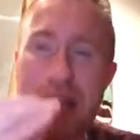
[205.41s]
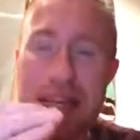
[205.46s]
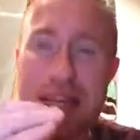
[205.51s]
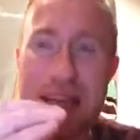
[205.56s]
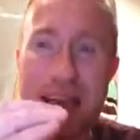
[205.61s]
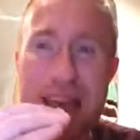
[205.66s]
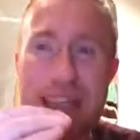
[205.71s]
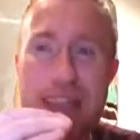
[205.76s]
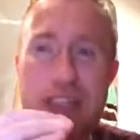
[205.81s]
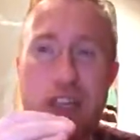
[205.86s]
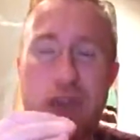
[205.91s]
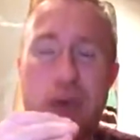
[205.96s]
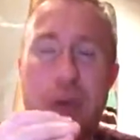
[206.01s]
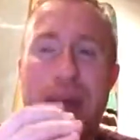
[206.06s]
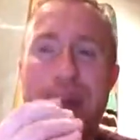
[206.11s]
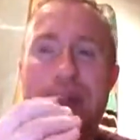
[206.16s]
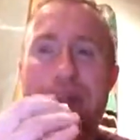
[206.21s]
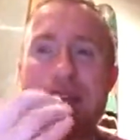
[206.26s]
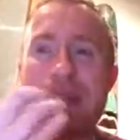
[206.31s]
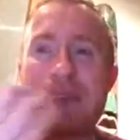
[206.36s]
and that
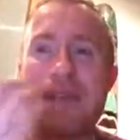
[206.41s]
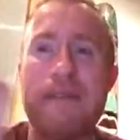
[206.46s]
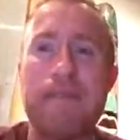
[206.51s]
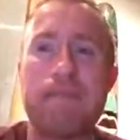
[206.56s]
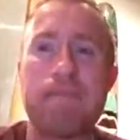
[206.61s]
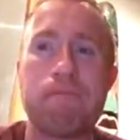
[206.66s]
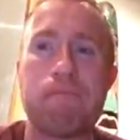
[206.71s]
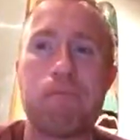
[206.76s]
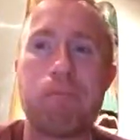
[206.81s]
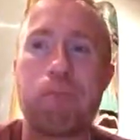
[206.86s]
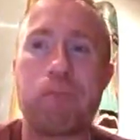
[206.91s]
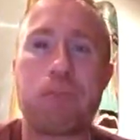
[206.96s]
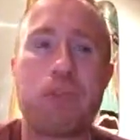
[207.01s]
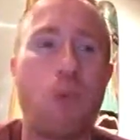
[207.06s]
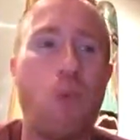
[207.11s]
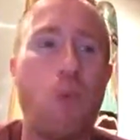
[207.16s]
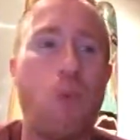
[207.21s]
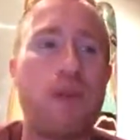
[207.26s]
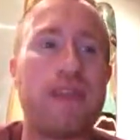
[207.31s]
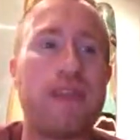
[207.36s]
intertwines
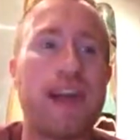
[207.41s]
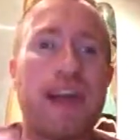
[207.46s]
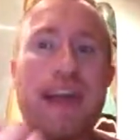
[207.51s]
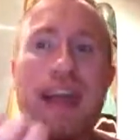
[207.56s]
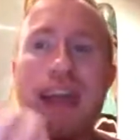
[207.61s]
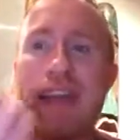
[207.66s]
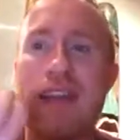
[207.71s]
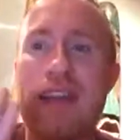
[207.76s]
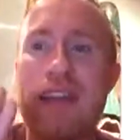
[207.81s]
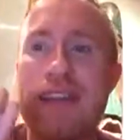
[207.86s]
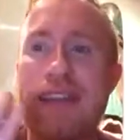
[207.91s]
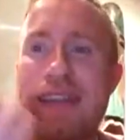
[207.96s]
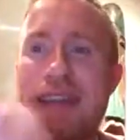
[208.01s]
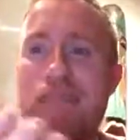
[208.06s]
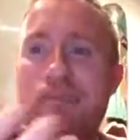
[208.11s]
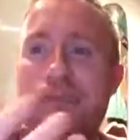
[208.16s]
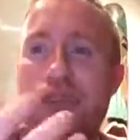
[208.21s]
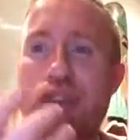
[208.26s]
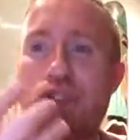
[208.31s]
with that kind of deep